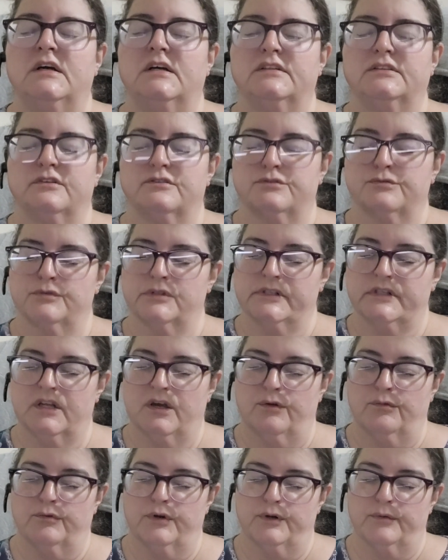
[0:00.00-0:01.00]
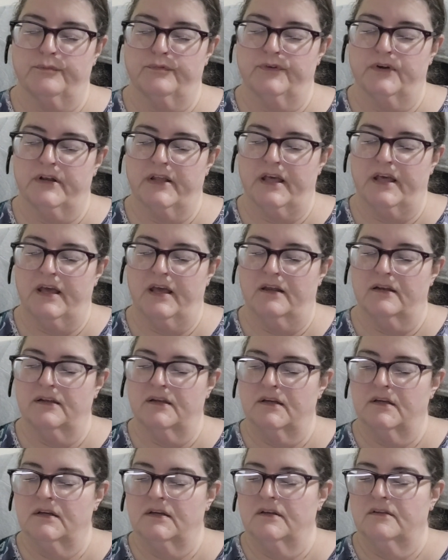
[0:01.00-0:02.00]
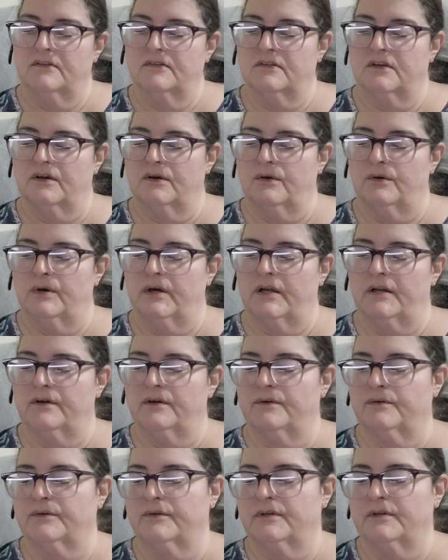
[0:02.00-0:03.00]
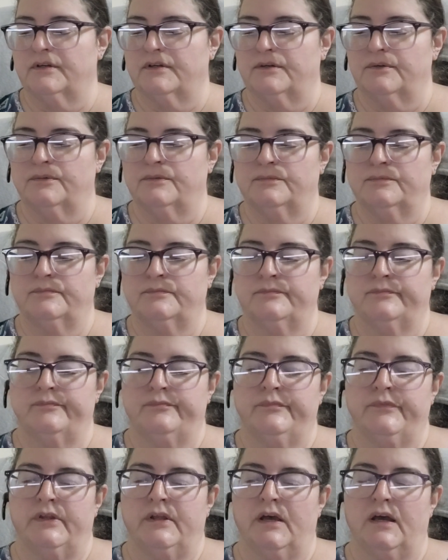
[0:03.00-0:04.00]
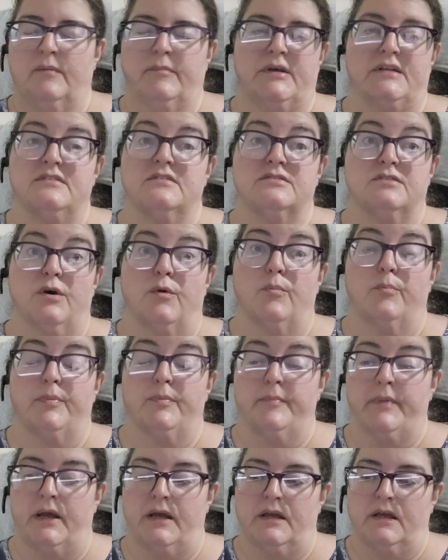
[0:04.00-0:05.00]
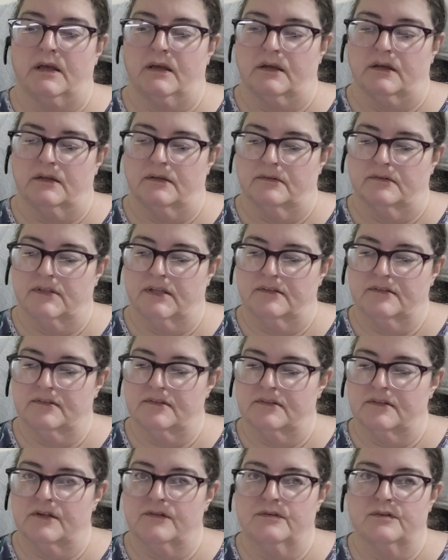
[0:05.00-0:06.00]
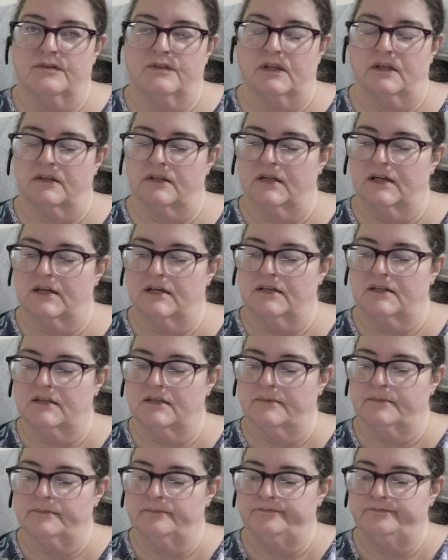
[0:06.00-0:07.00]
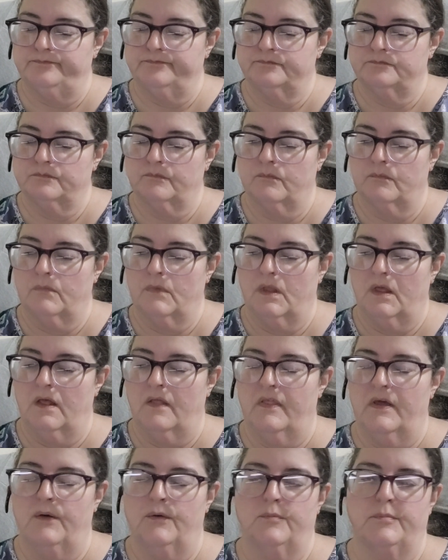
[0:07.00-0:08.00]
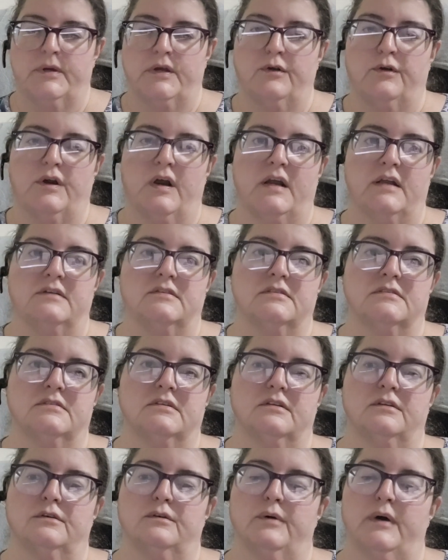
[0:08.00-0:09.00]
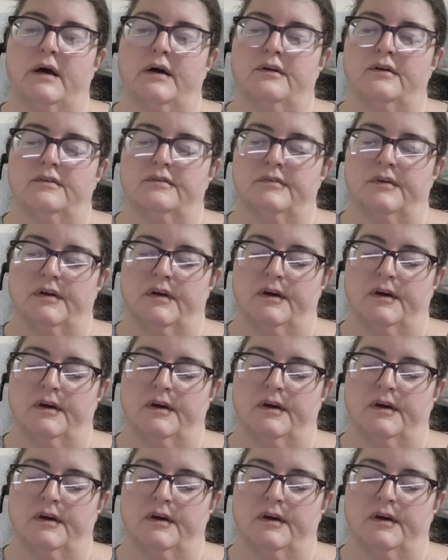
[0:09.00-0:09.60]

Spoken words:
there's really no room for that. So I don't, you know, I mean, soap making, and that's another thing that I did. And that would be great to do out of